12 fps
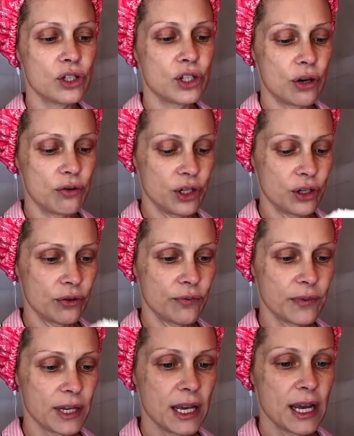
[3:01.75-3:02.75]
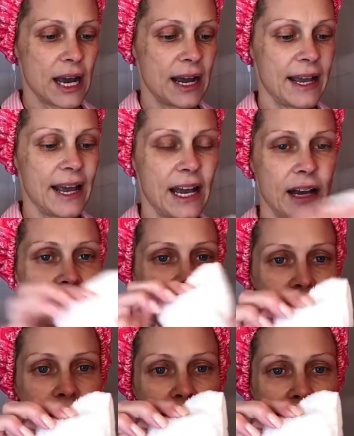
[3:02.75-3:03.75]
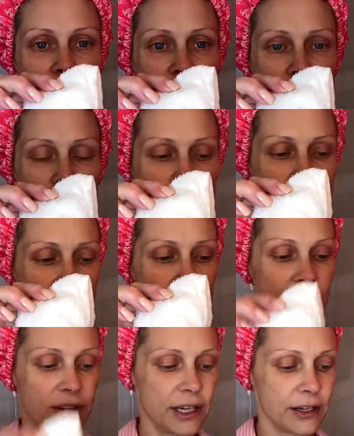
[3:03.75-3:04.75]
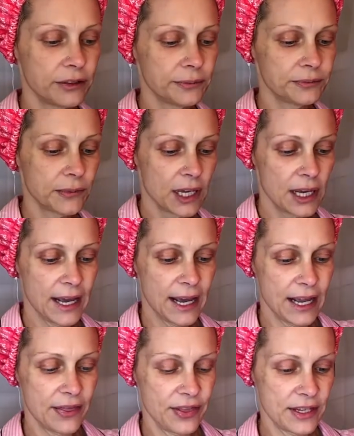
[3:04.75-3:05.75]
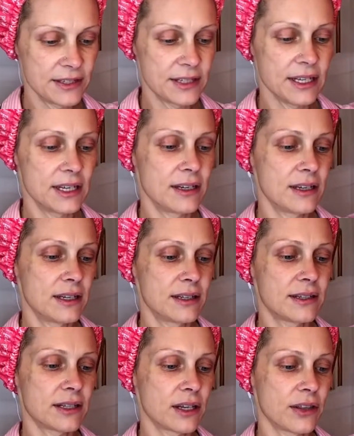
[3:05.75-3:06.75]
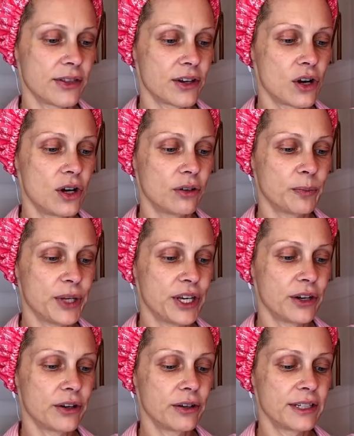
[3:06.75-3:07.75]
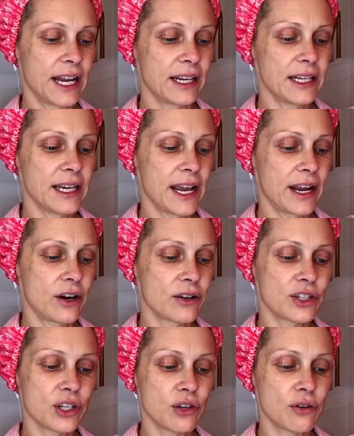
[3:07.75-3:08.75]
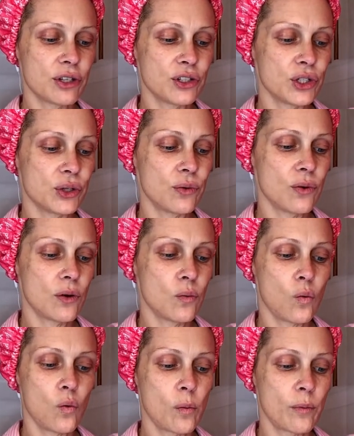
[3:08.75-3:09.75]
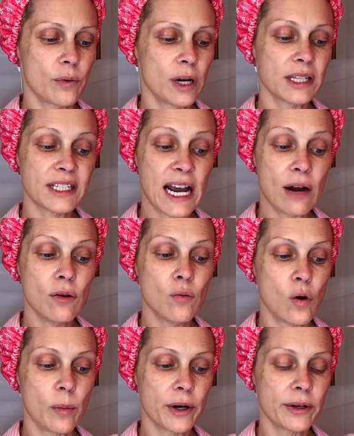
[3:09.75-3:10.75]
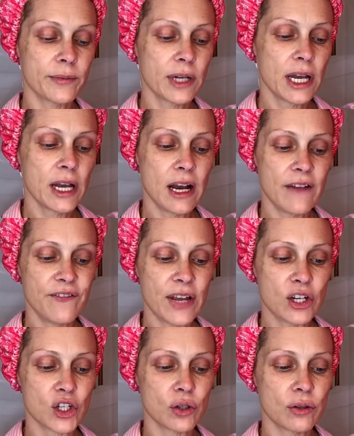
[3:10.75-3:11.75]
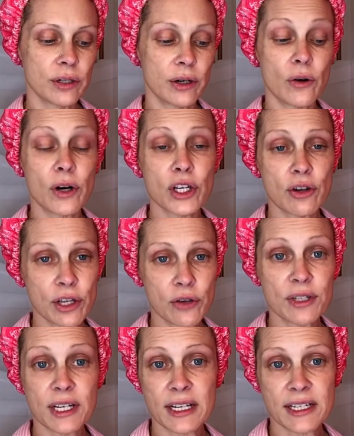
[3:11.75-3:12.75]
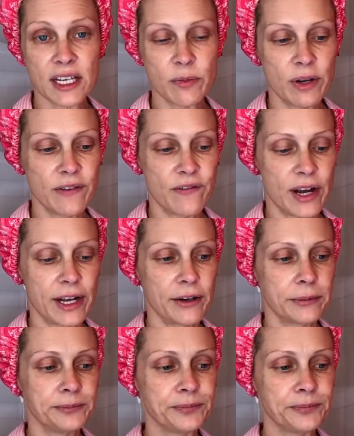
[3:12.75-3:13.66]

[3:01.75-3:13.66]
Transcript: show you. I have a washcloth here, and this is called Pure Daily Care. So you can do a towel warmer, a facial, or you can use it as a humidifier.